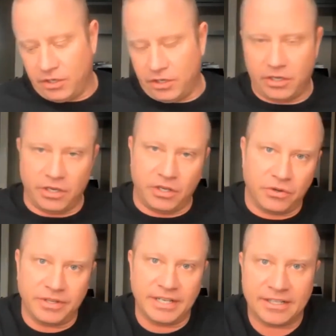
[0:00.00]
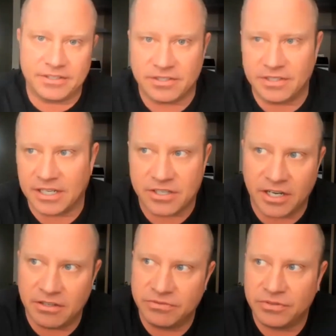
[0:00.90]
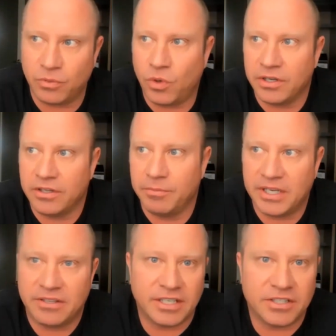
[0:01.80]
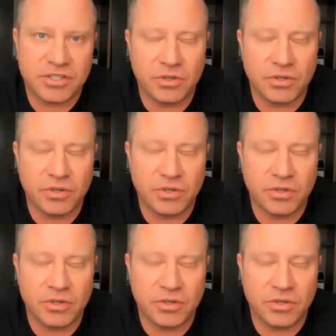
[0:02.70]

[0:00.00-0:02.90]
you know, and that's that's kind of one of the big things too.